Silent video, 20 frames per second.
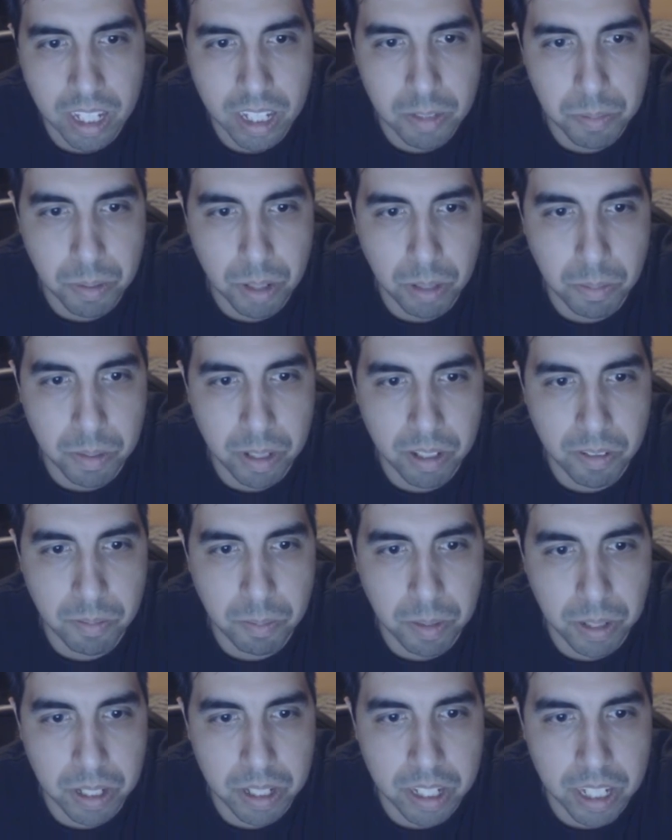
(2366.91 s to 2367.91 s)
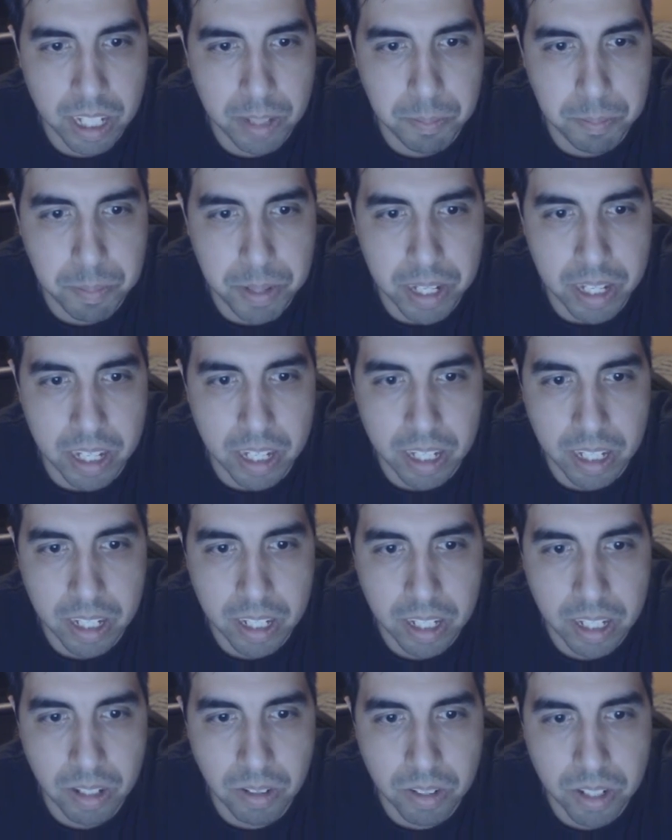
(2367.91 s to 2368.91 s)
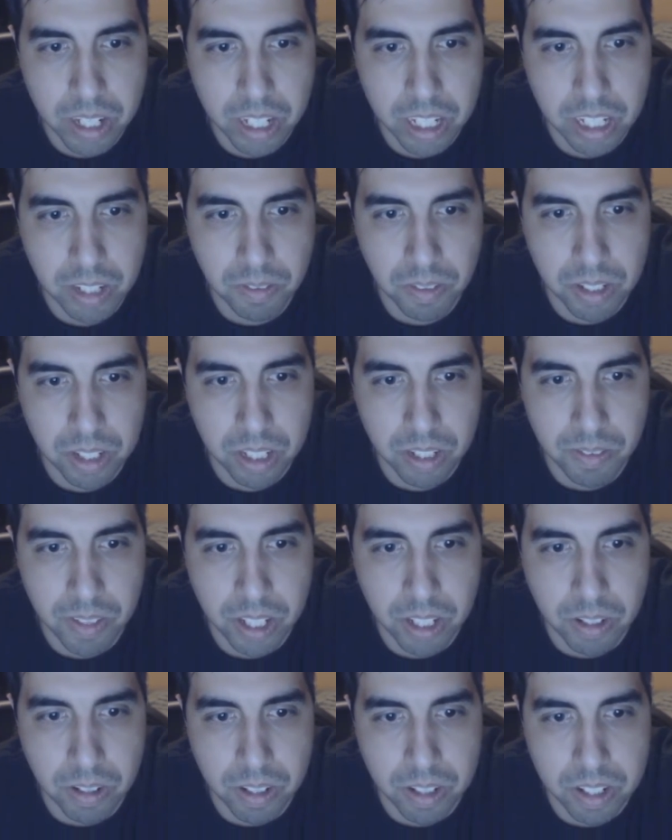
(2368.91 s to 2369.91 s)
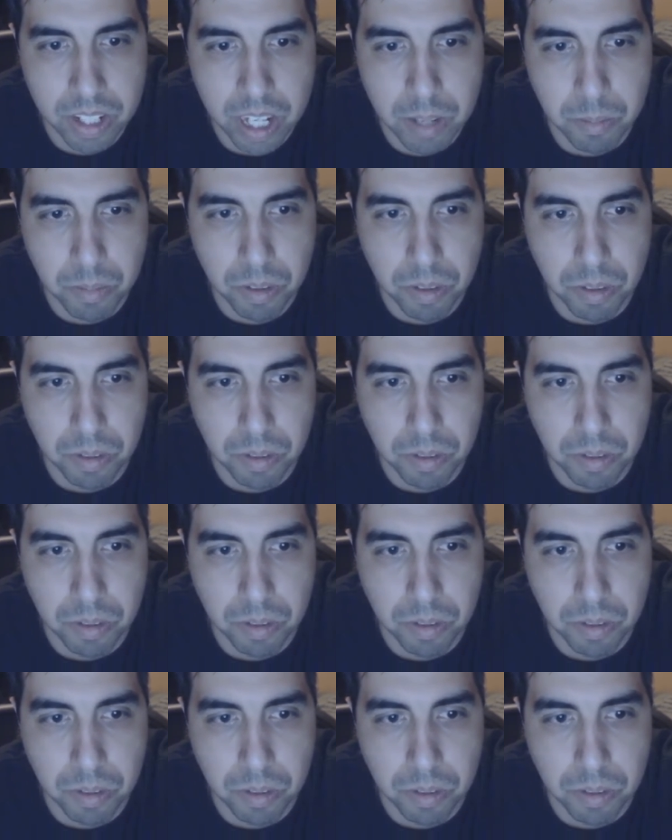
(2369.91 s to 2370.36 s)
He's probably of blood type B. No chance of us living under the same